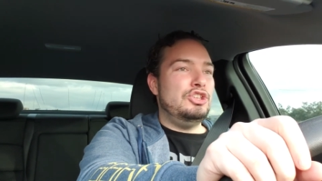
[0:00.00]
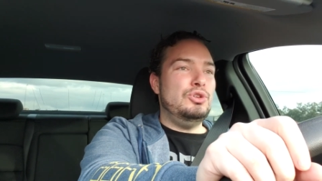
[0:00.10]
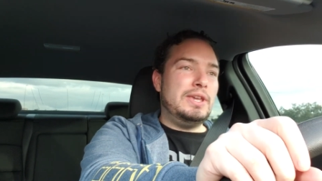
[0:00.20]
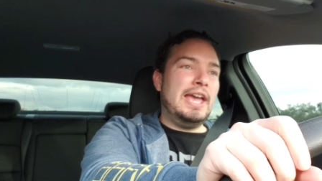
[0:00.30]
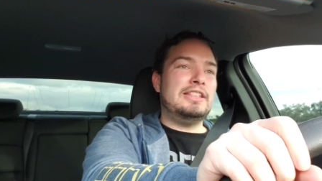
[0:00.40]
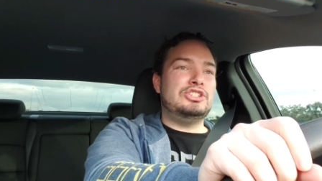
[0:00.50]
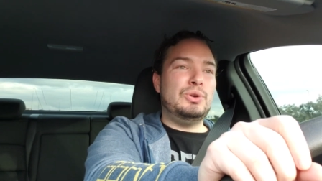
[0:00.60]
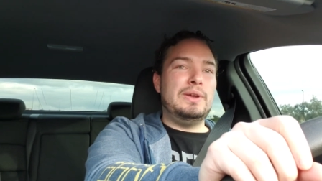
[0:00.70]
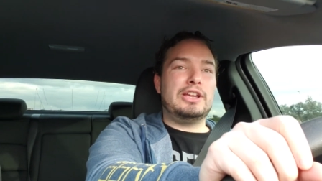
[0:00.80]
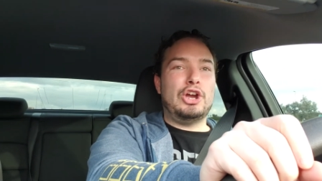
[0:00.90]
You can't
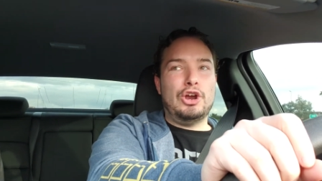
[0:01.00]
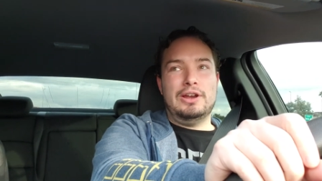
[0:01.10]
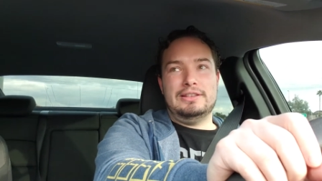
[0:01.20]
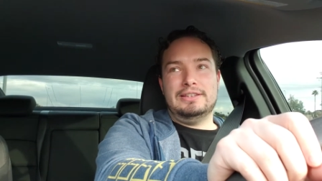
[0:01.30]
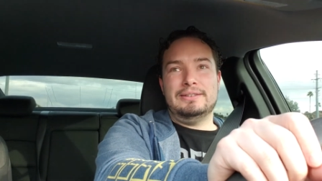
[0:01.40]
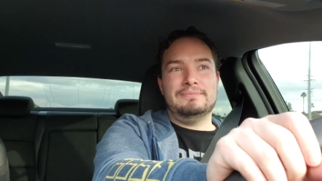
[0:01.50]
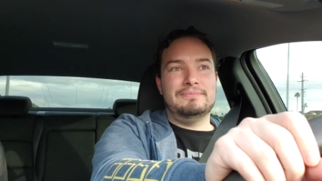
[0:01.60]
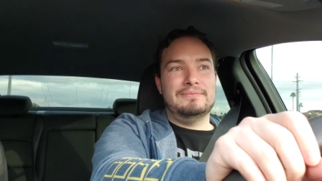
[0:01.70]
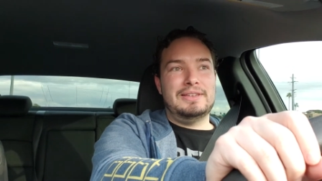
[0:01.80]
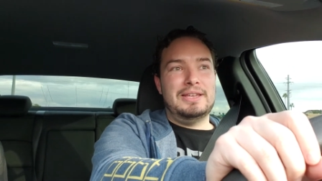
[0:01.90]
do it currently
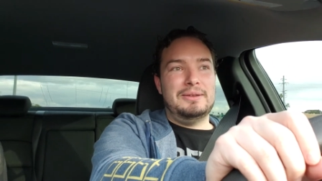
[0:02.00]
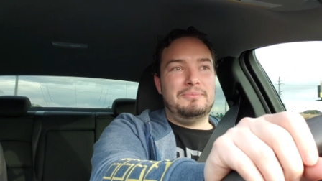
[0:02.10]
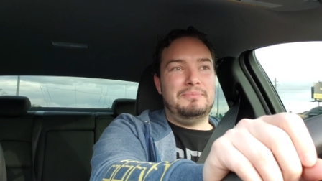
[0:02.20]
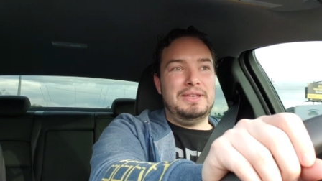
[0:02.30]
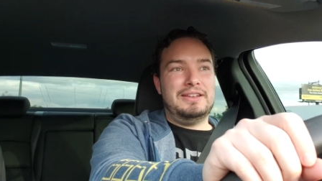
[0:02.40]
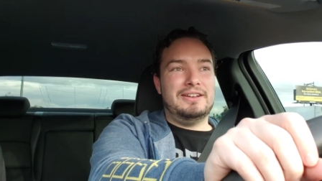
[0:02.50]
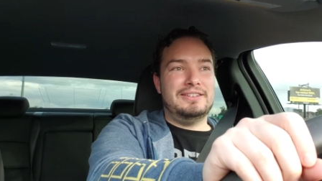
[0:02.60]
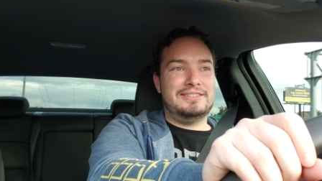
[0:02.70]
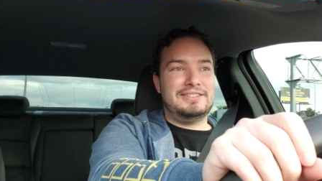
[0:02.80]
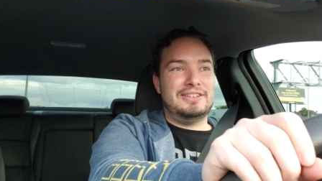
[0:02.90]

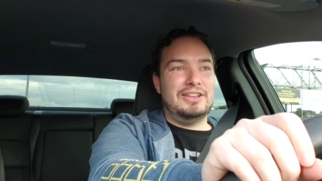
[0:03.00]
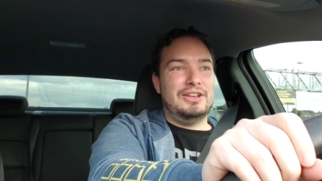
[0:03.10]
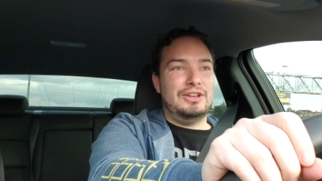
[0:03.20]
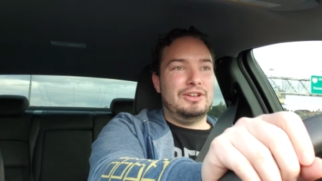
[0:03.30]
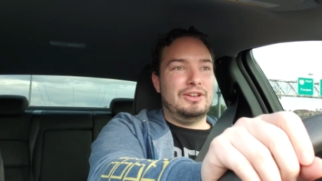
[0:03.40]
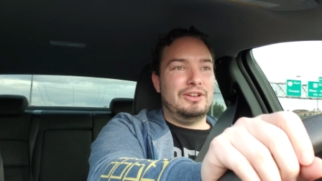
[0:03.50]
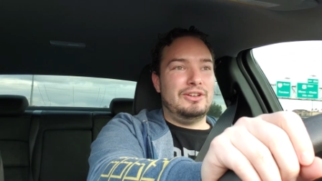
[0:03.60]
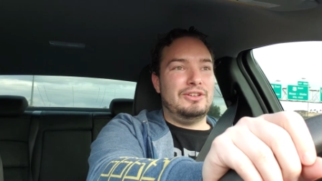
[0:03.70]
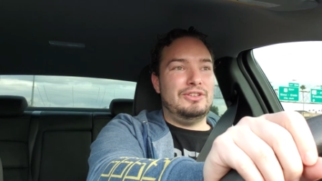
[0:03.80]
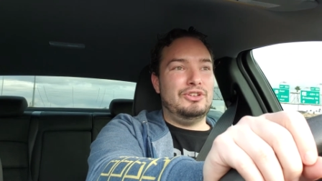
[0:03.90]
because
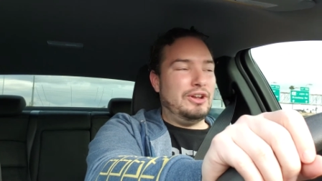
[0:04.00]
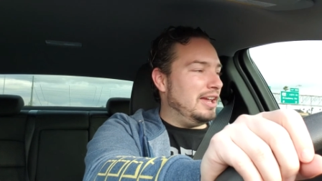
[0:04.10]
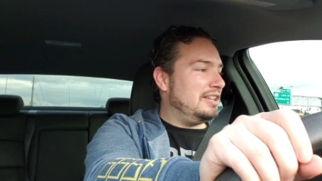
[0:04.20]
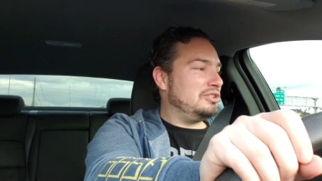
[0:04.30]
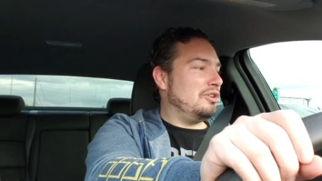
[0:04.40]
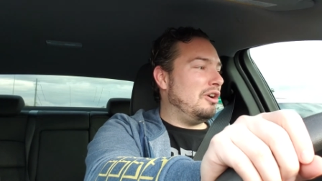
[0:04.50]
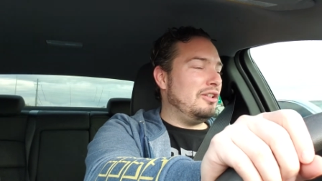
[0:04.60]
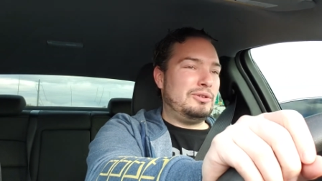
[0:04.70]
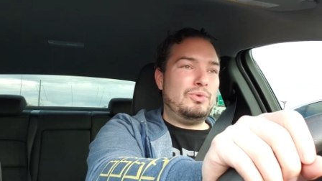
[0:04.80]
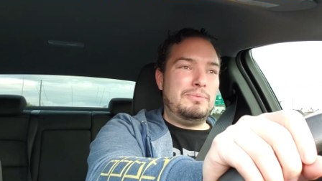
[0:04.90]
your eggs are
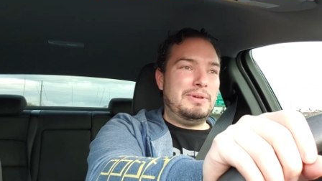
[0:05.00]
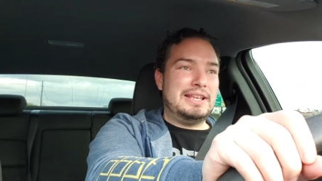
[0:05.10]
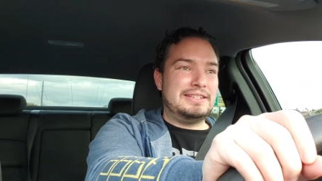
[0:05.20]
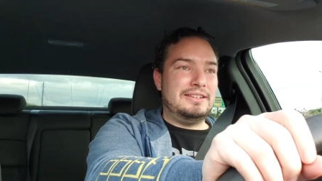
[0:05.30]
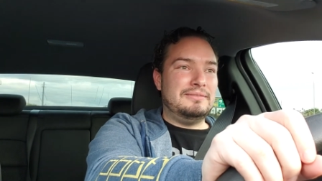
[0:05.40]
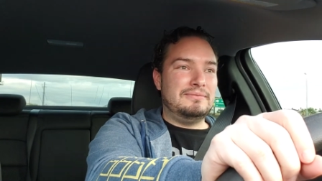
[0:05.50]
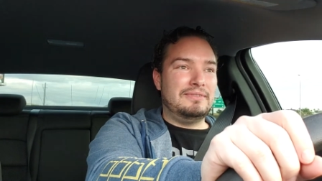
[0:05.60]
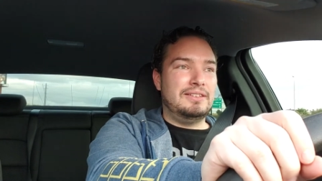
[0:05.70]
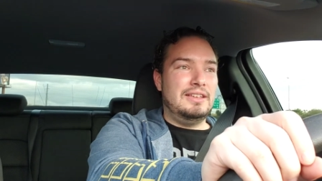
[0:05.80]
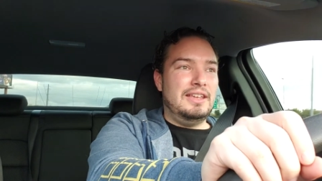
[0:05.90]
all in one basket.
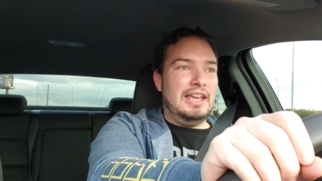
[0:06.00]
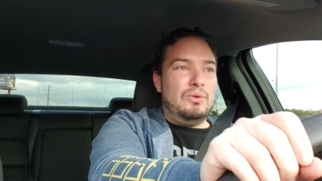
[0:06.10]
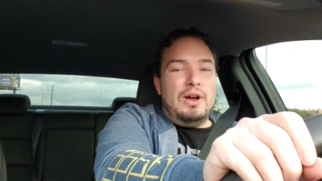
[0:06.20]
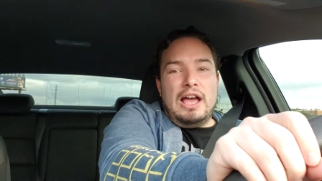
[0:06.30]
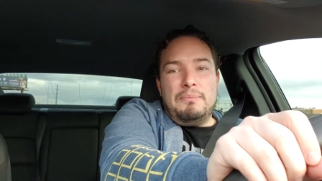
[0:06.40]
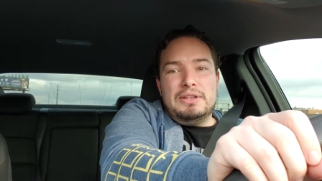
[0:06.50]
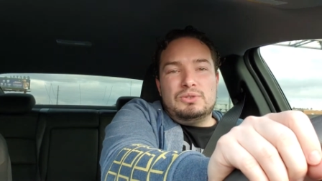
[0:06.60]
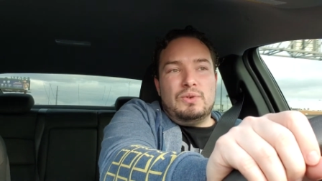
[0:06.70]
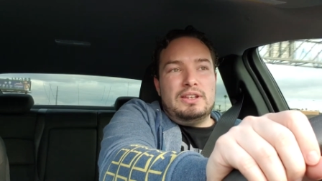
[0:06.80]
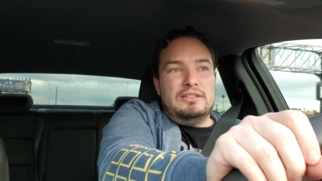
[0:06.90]
And what
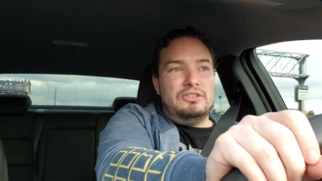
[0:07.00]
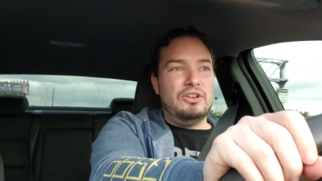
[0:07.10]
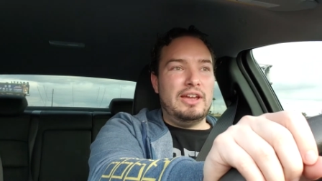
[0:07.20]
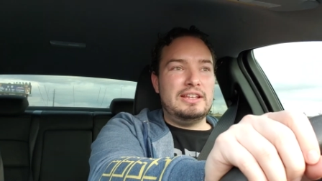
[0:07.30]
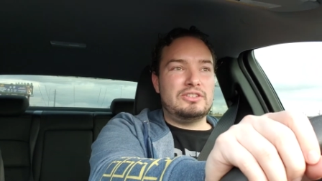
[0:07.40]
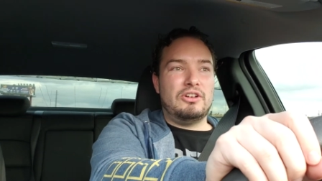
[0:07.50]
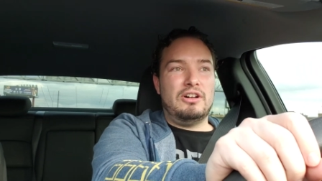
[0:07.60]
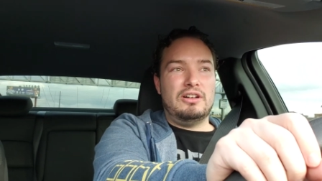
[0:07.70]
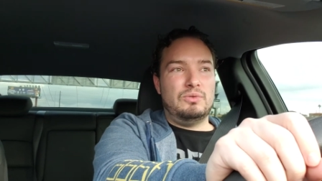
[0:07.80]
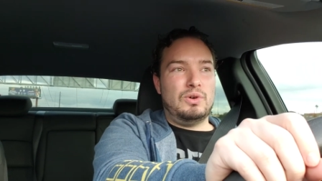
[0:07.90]
happens when your eggs are all in